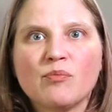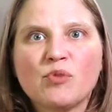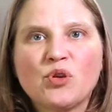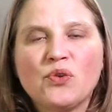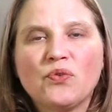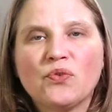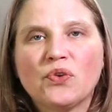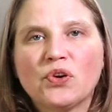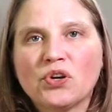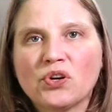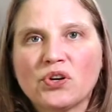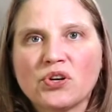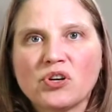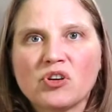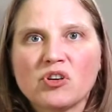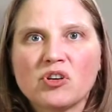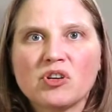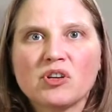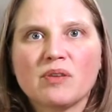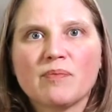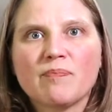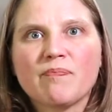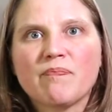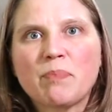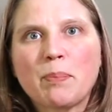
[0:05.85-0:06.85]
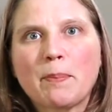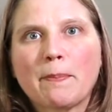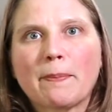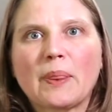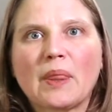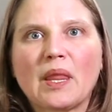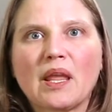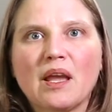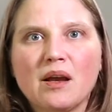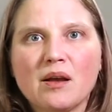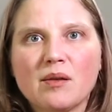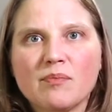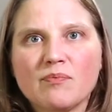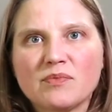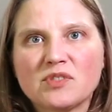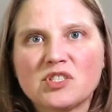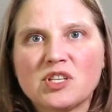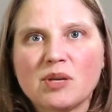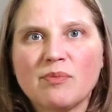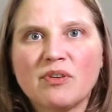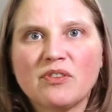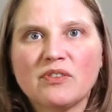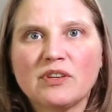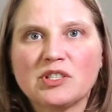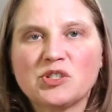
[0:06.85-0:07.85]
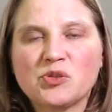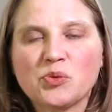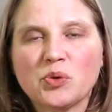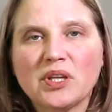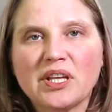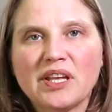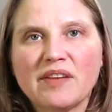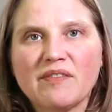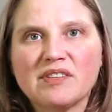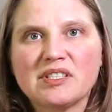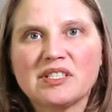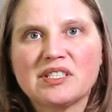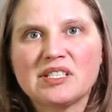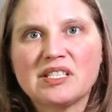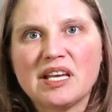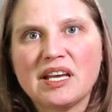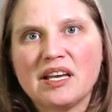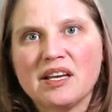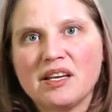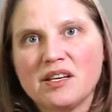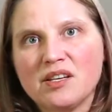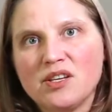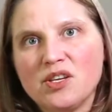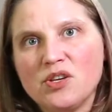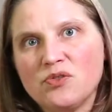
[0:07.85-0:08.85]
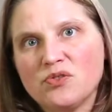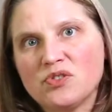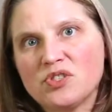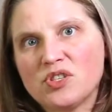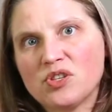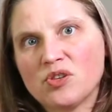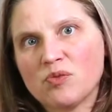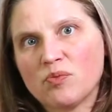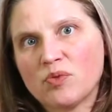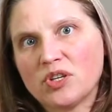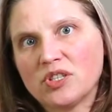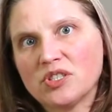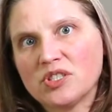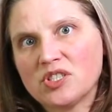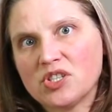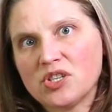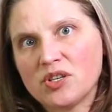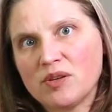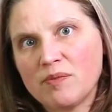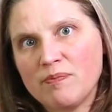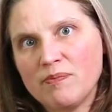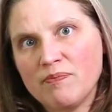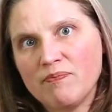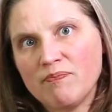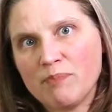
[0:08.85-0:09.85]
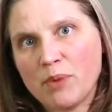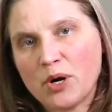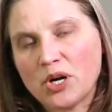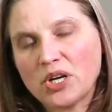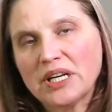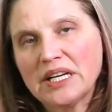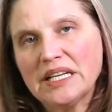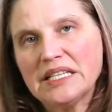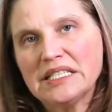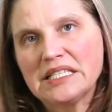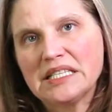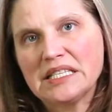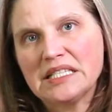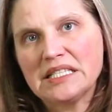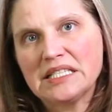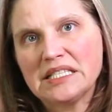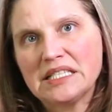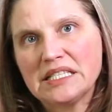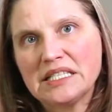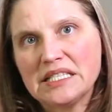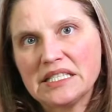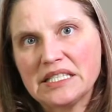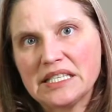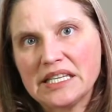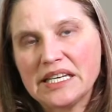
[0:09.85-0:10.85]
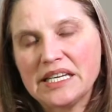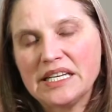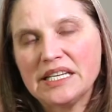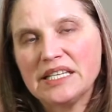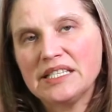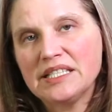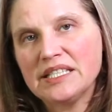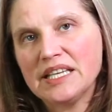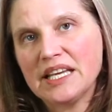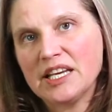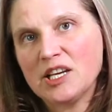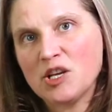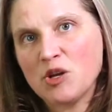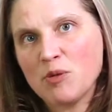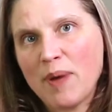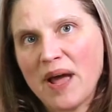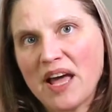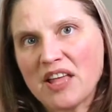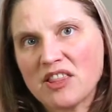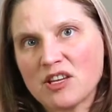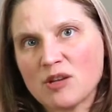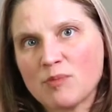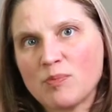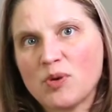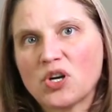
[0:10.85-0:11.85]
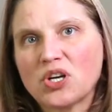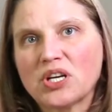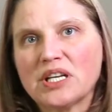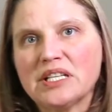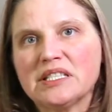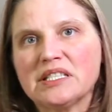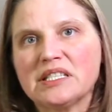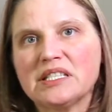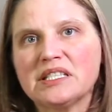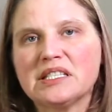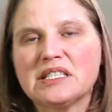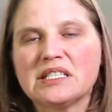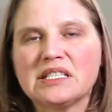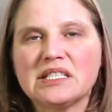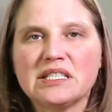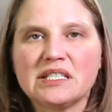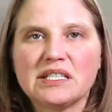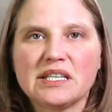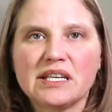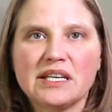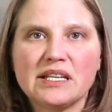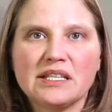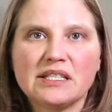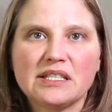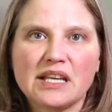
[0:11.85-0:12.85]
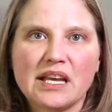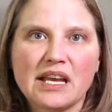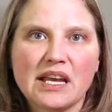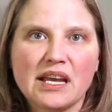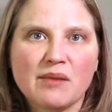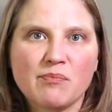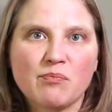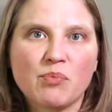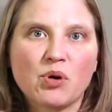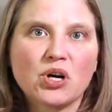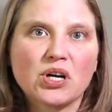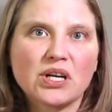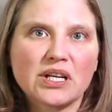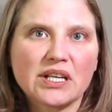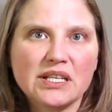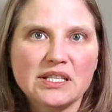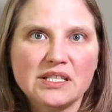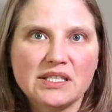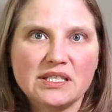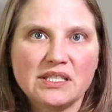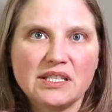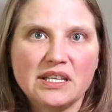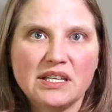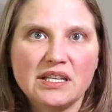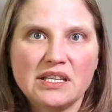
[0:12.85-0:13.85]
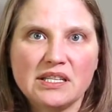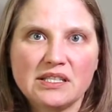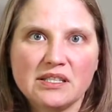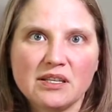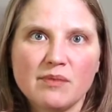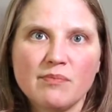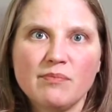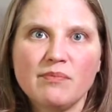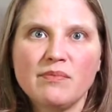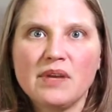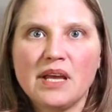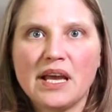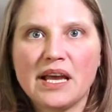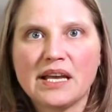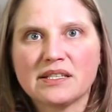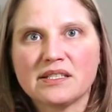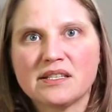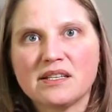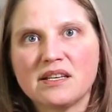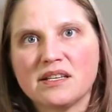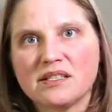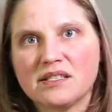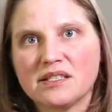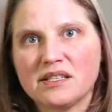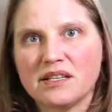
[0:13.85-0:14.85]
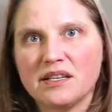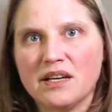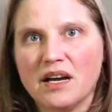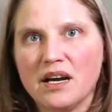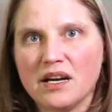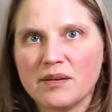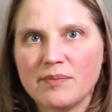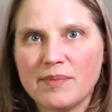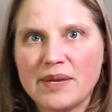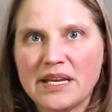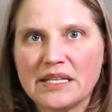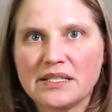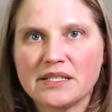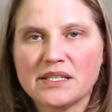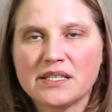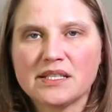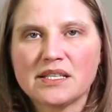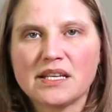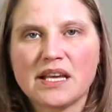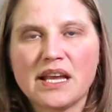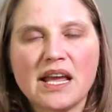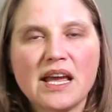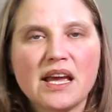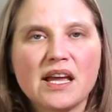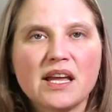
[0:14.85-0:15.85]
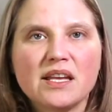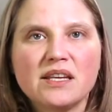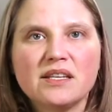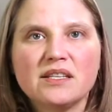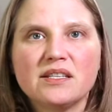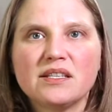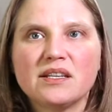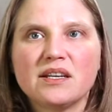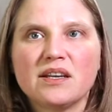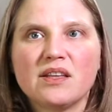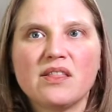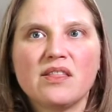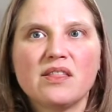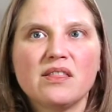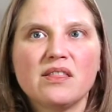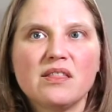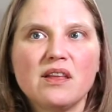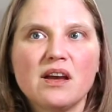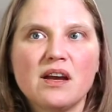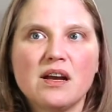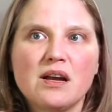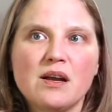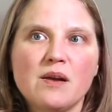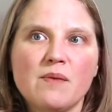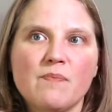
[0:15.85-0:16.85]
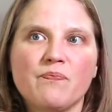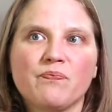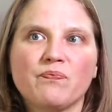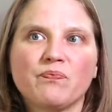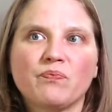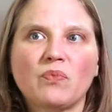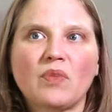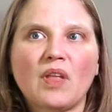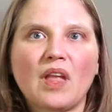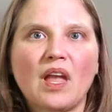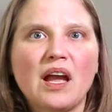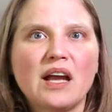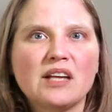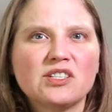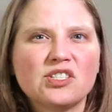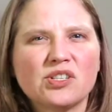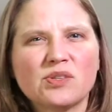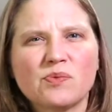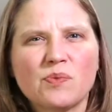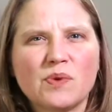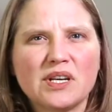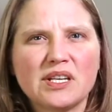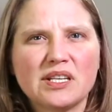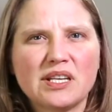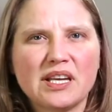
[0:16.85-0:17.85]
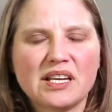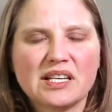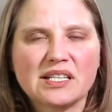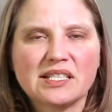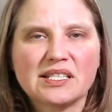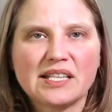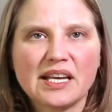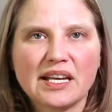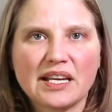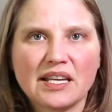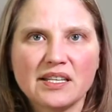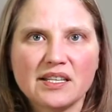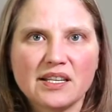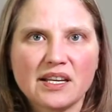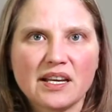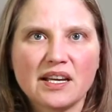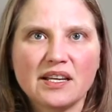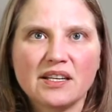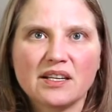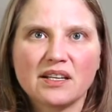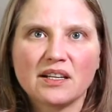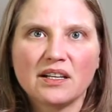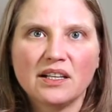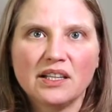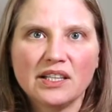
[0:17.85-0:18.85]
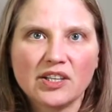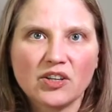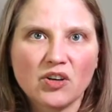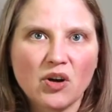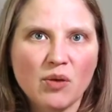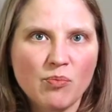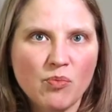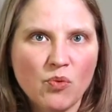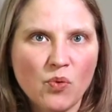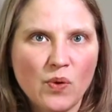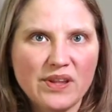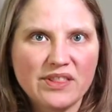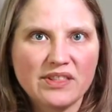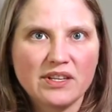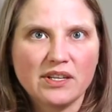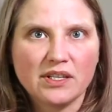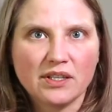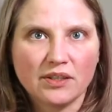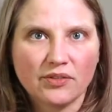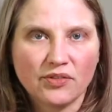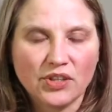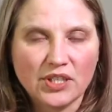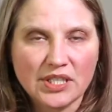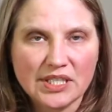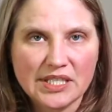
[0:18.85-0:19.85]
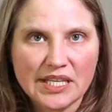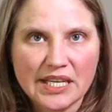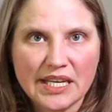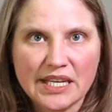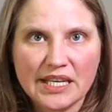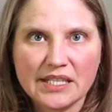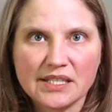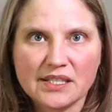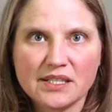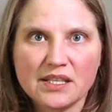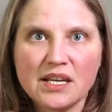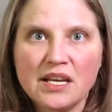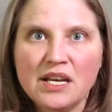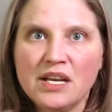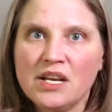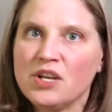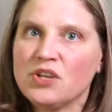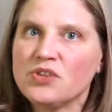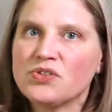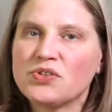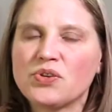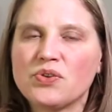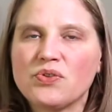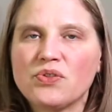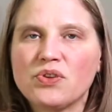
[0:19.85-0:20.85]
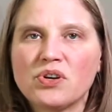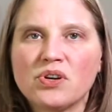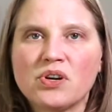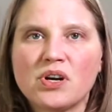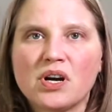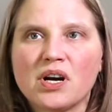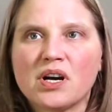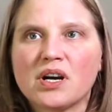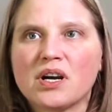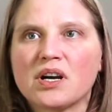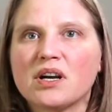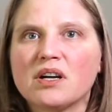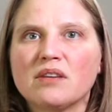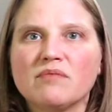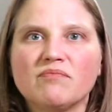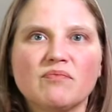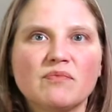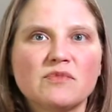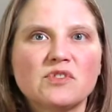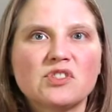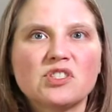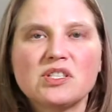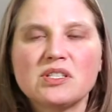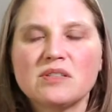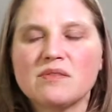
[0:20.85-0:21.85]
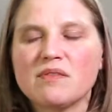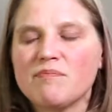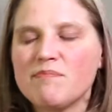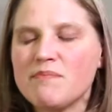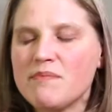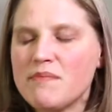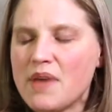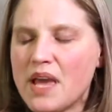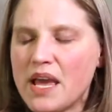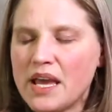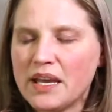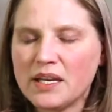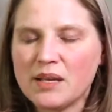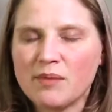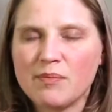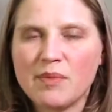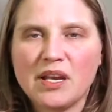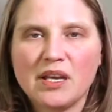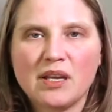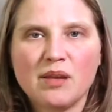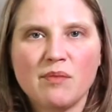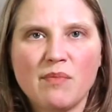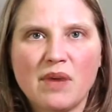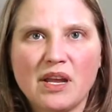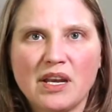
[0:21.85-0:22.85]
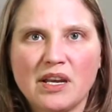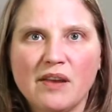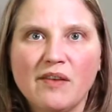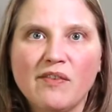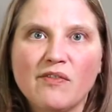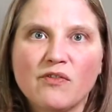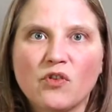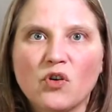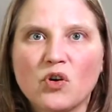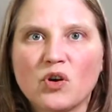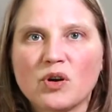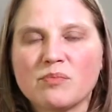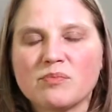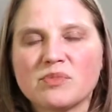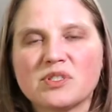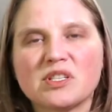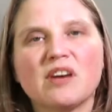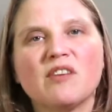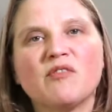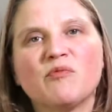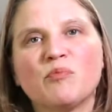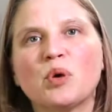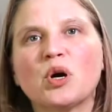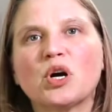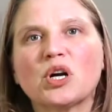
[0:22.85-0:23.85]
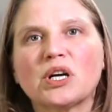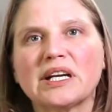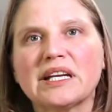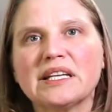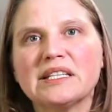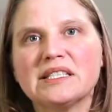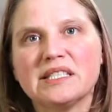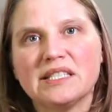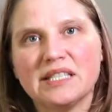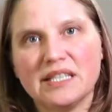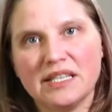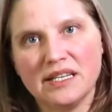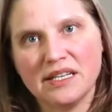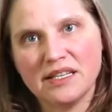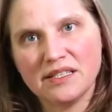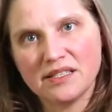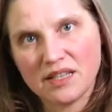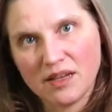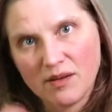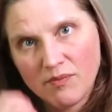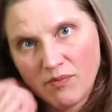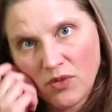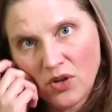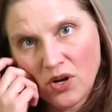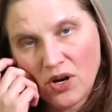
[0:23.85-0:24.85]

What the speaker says: You've heard, some of us will even use the words Parkinson's disease, idiopathic Parkinson's disease, and Parkinsonism as synonymous. And I just want to take a second to kind of clear up what the difference is. So there are many forms of Parkinsonism.